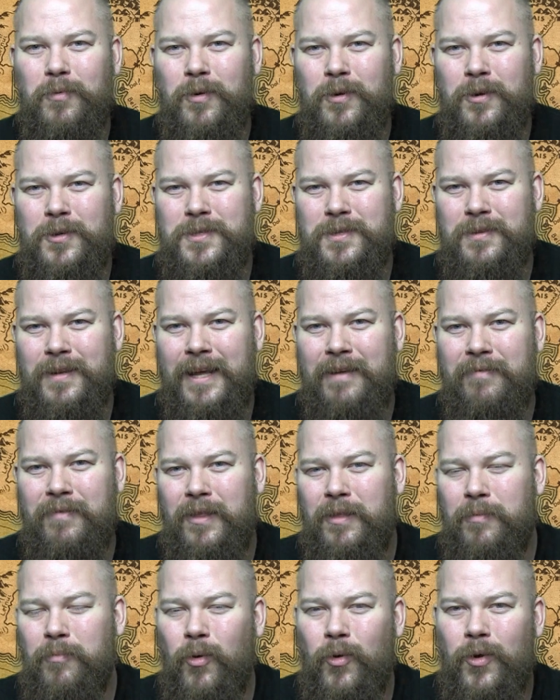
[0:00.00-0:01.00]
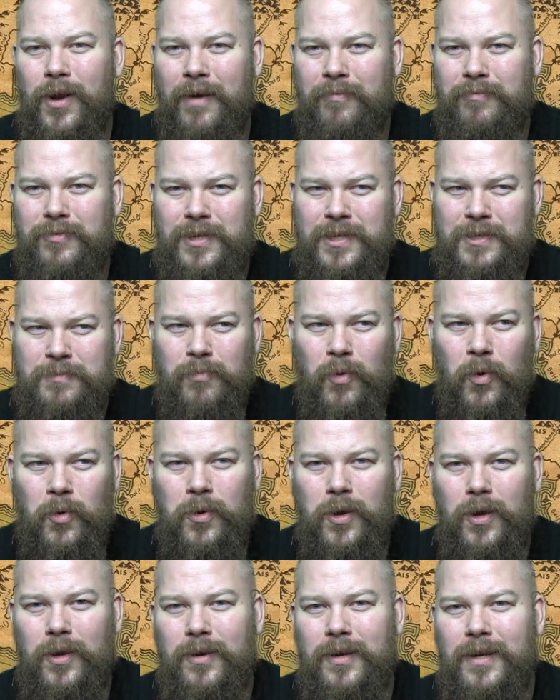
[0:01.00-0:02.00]
was leaving the board after he was
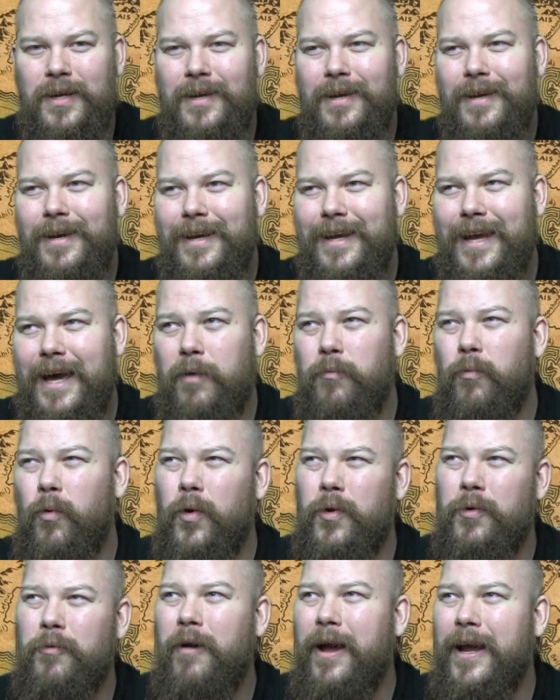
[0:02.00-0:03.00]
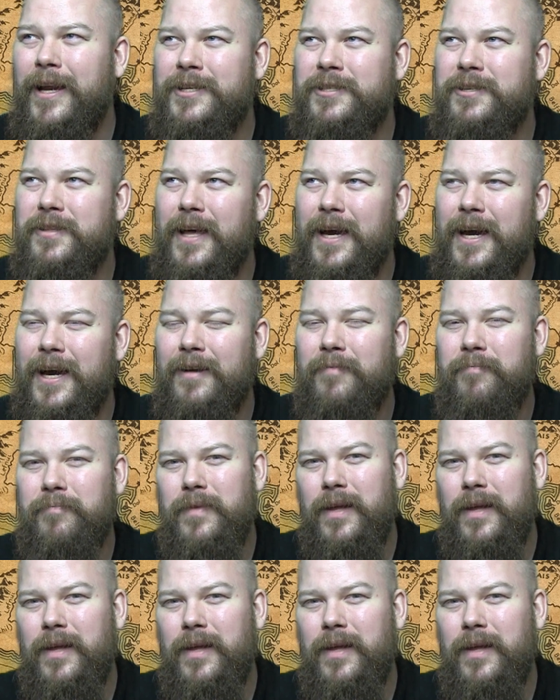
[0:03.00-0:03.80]
broken. He had one ranger there,